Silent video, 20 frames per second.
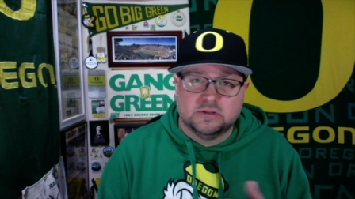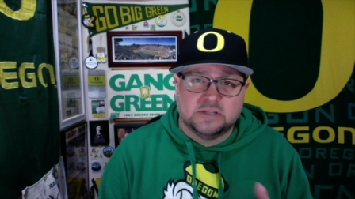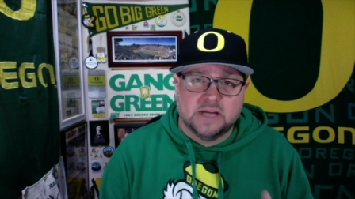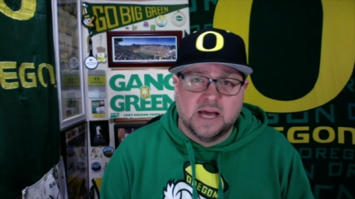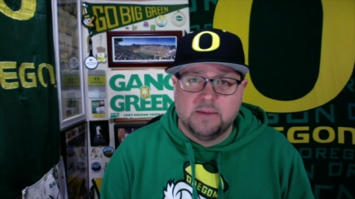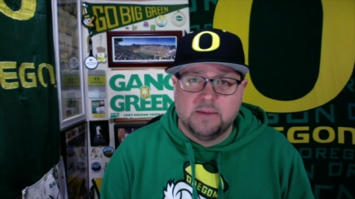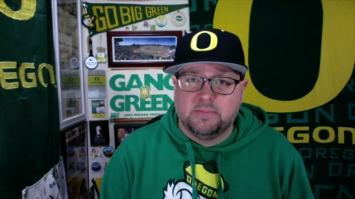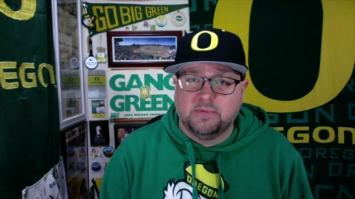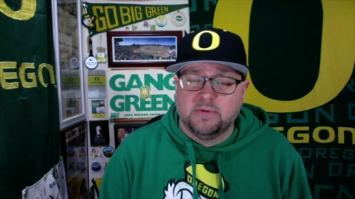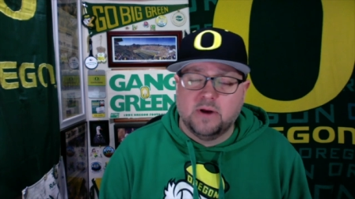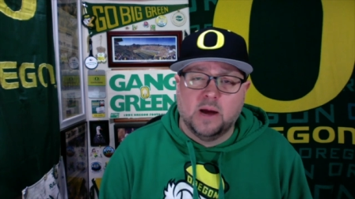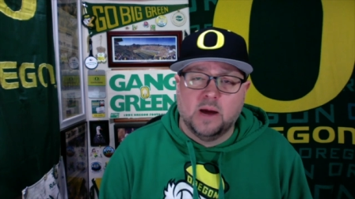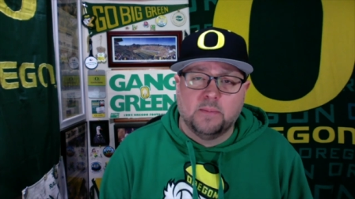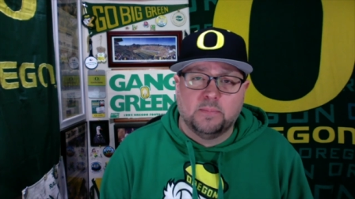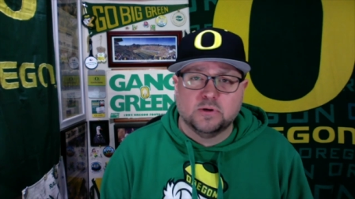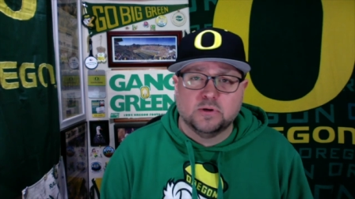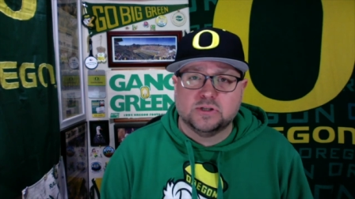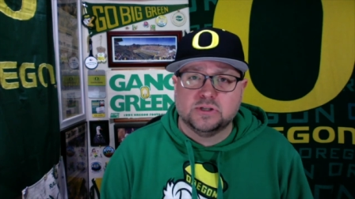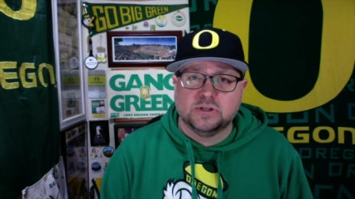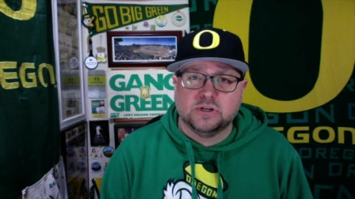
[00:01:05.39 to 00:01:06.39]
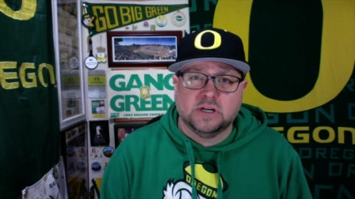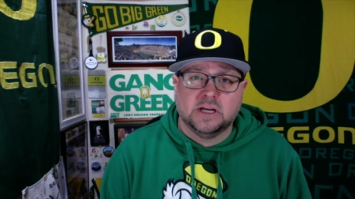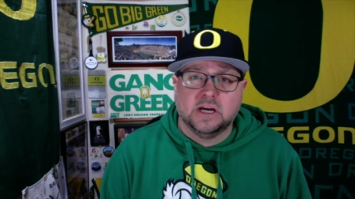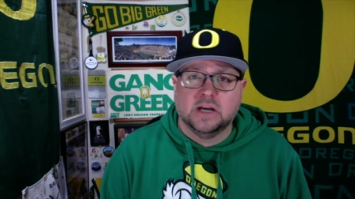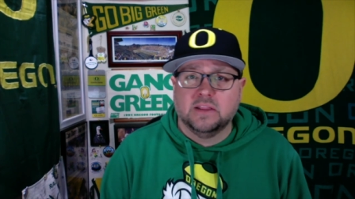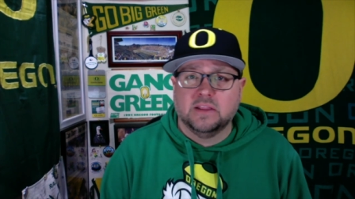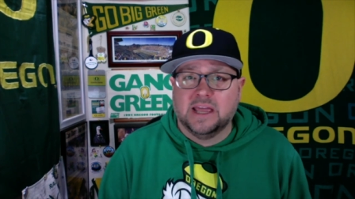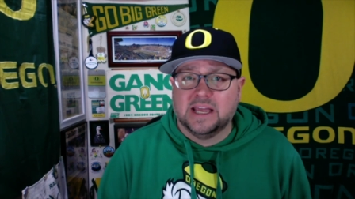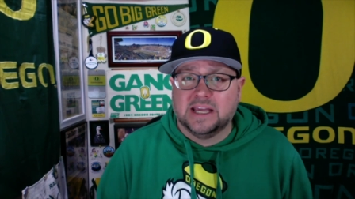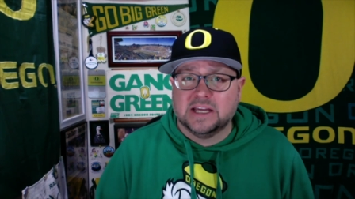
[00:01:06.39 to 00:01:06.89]
type of an opportunity
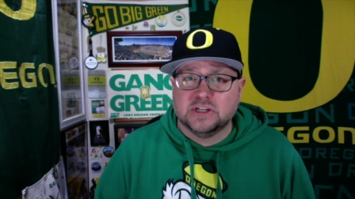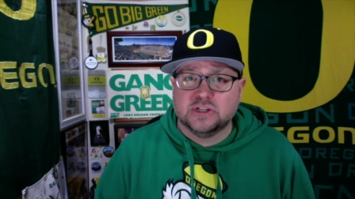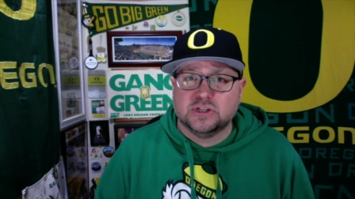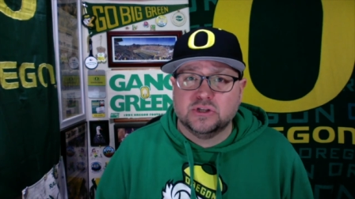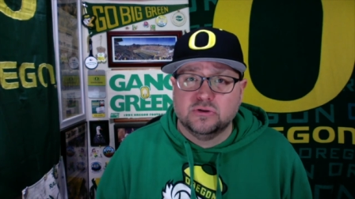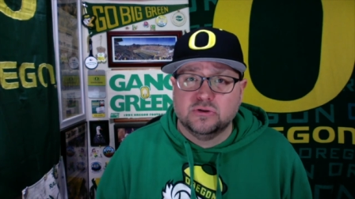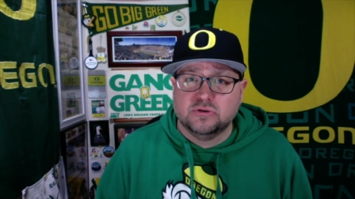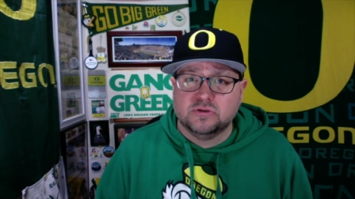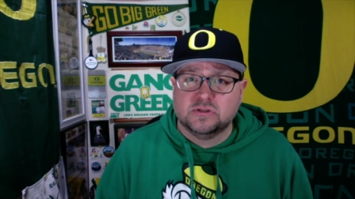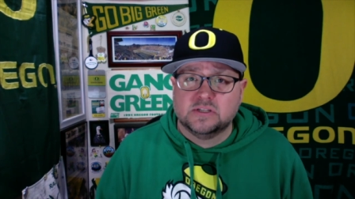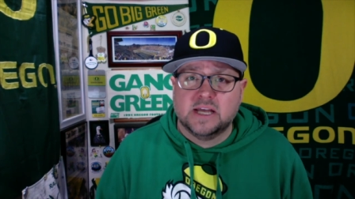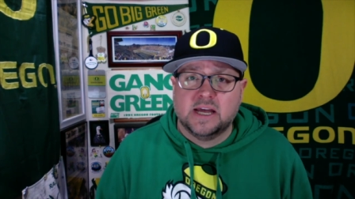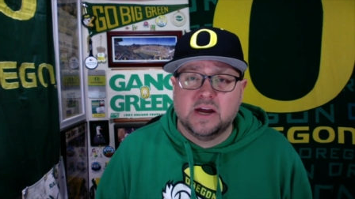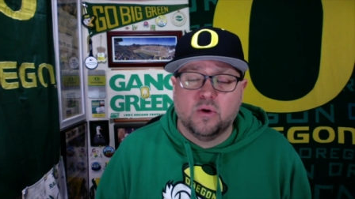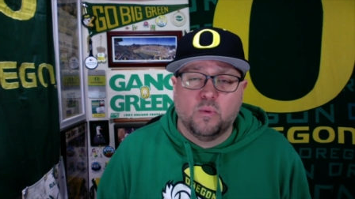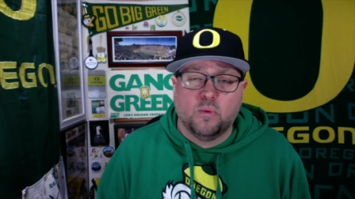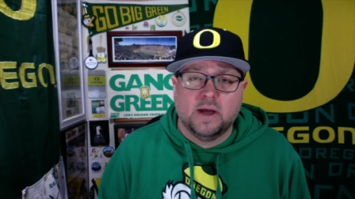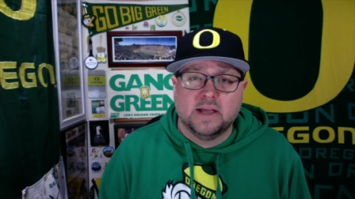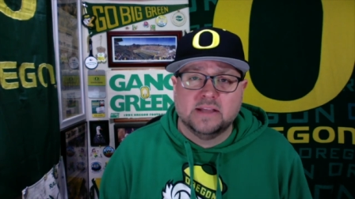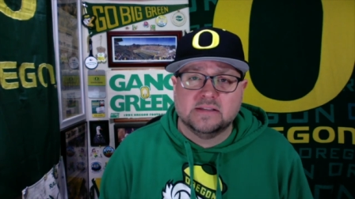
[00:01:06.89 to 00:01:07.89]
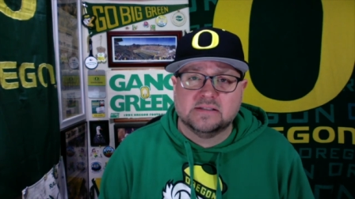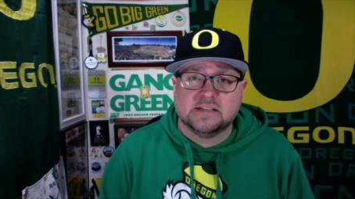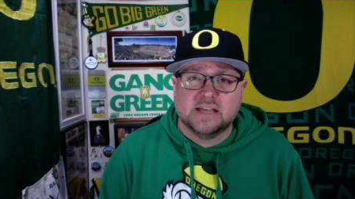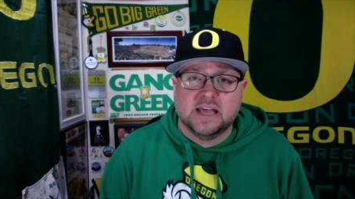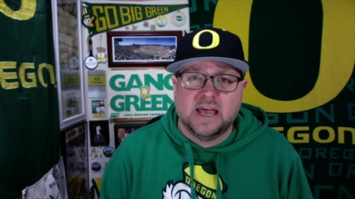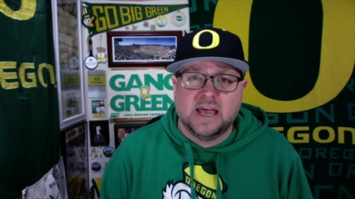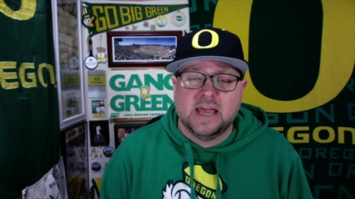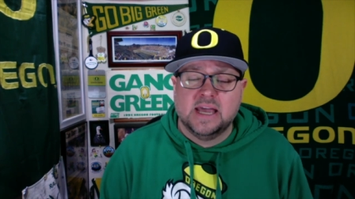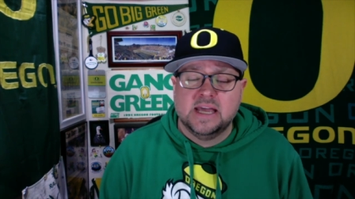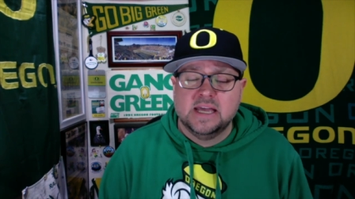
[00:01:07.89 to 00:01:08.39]
on like a Tuesday or
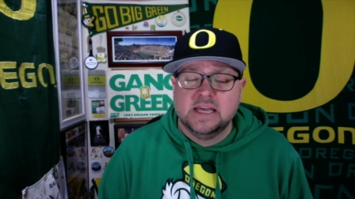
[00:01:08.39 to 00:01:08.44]
Wednesday.